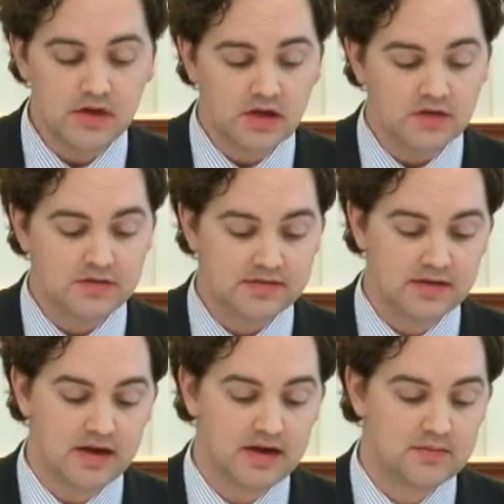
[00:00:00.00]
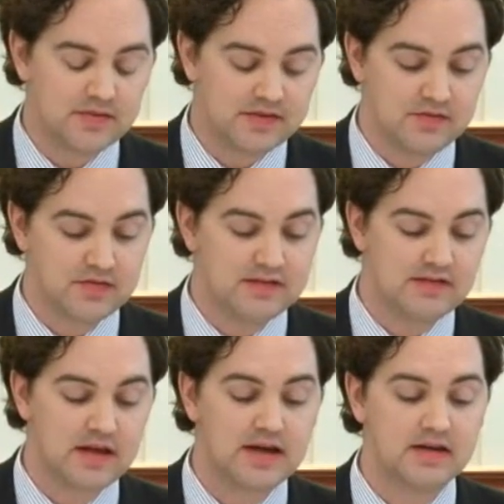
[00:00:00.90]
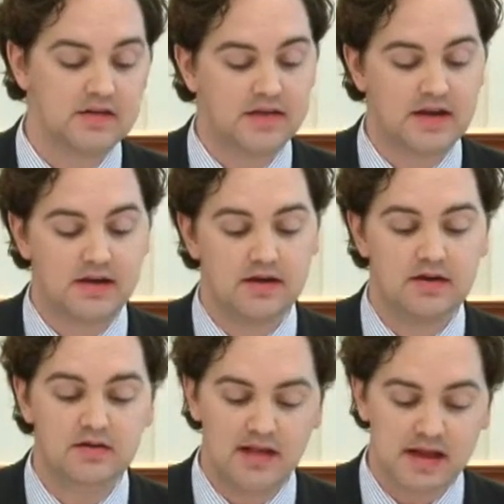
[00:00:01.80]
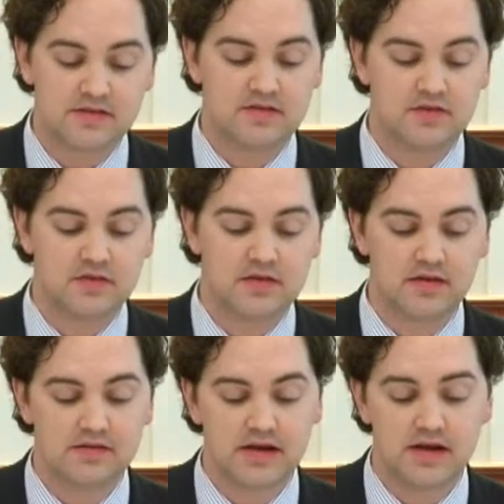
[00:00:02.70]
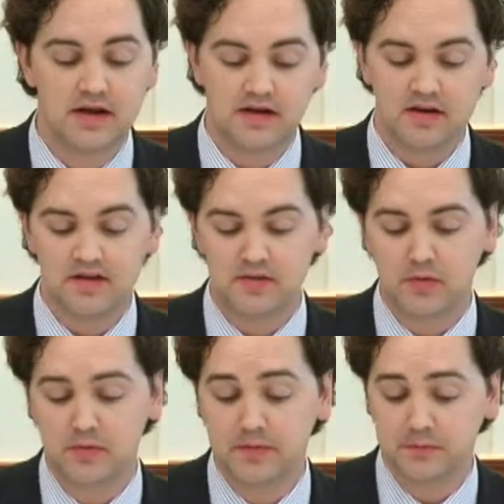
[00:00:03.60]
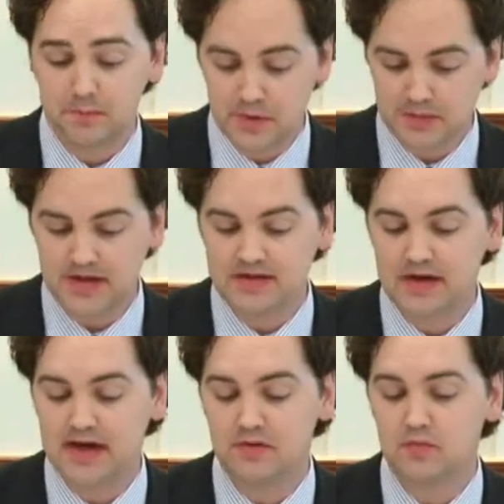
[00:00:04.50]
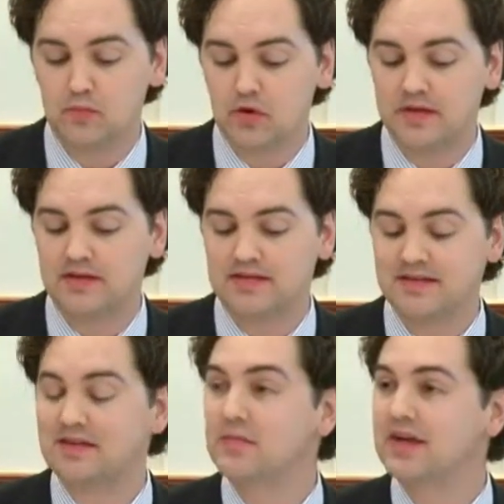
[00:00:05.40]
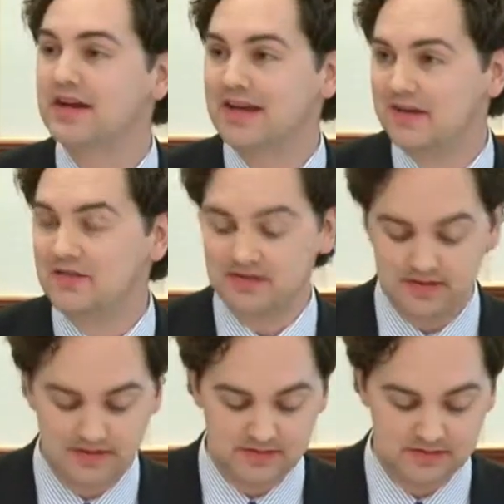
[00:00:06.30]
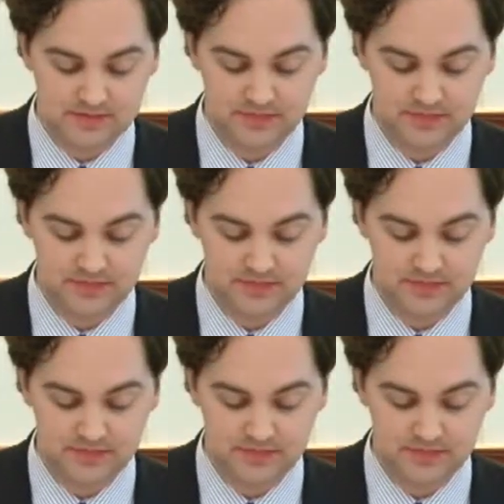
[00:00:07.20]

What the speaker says: You see from the slide here that in last year, 2008, Kaiser Permanente had more than 6 million e-visits.